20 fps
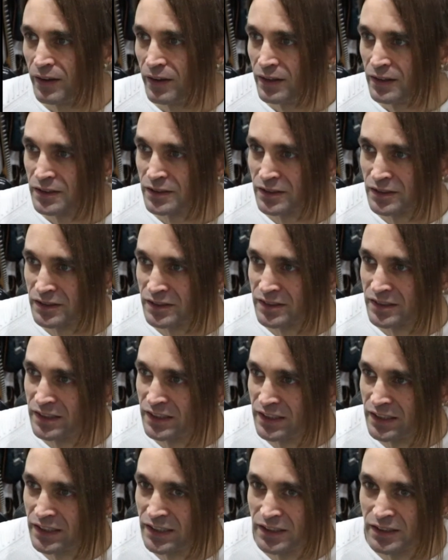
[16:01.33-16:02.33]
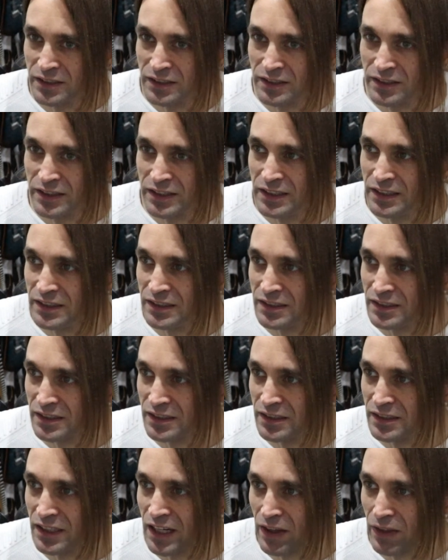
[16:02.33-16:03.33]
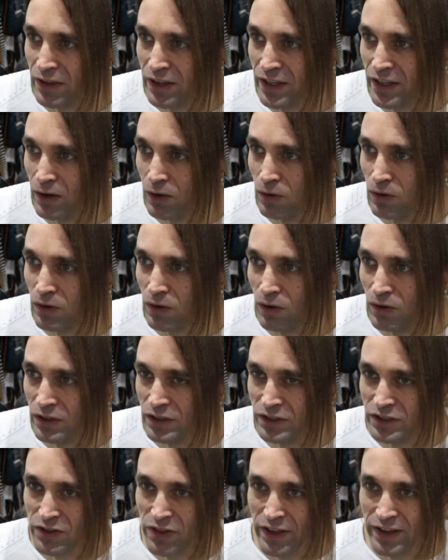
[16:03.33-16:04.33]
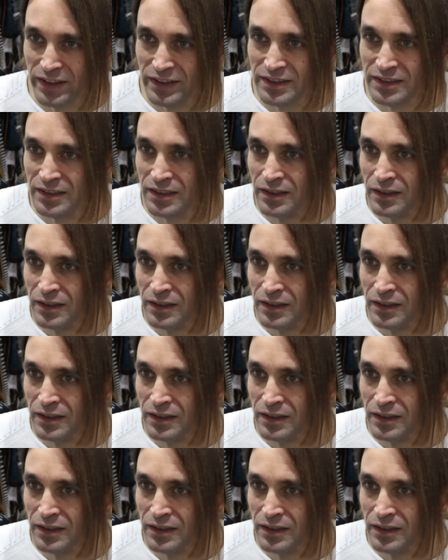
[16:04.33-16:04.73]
As you can see here, these other yellow and orange things.